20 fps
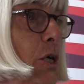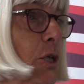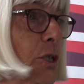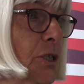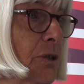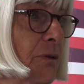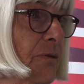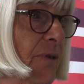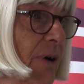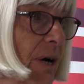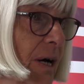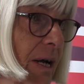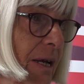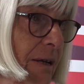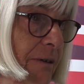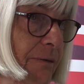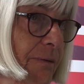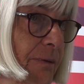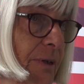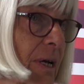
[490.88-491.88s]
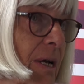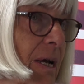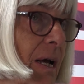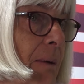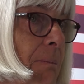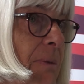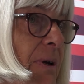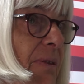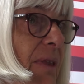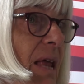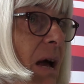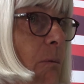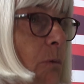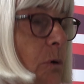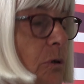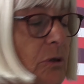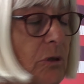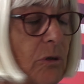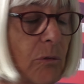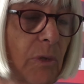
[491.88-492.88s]
survive. But that
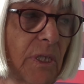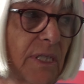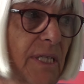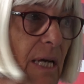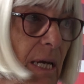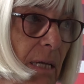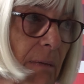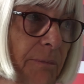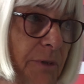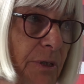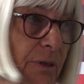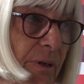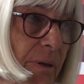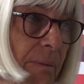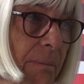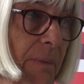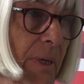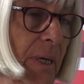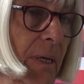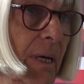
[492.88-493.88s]
wasn't always a help to them.